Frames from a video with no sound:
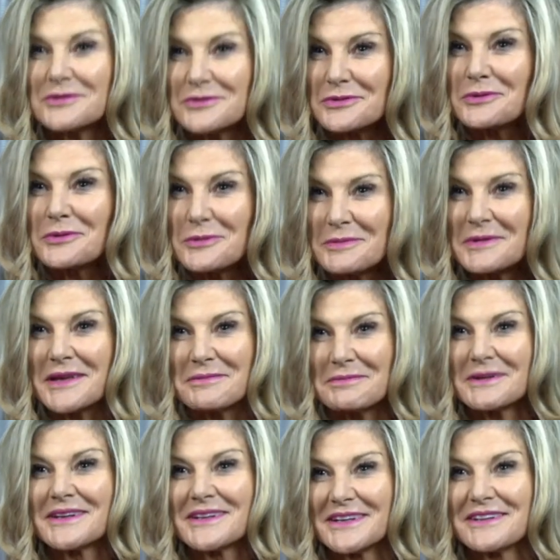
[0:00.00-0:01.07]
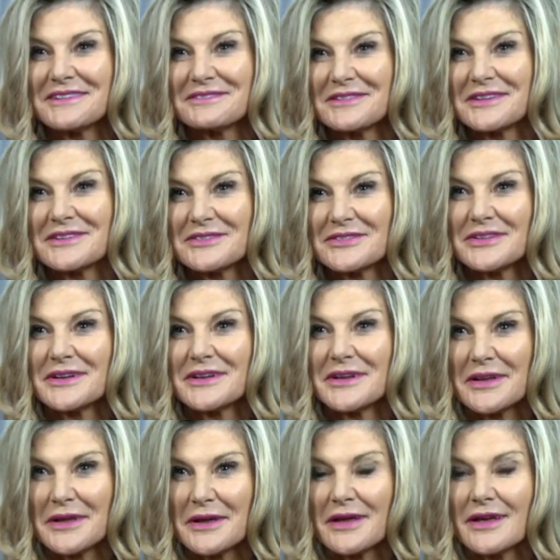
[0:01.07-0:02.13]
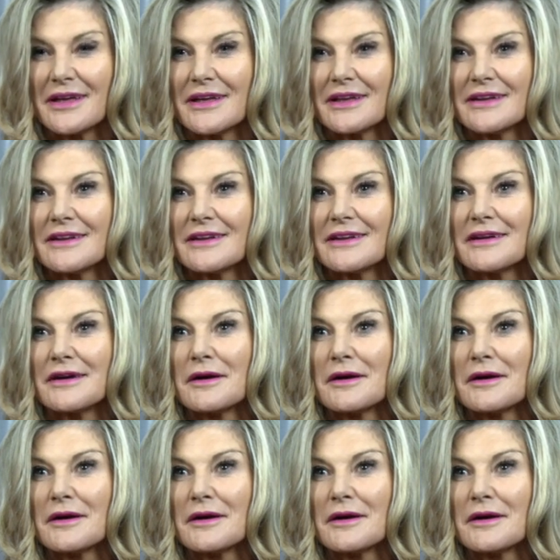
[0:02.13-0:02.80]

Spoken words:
draw people in eventually. And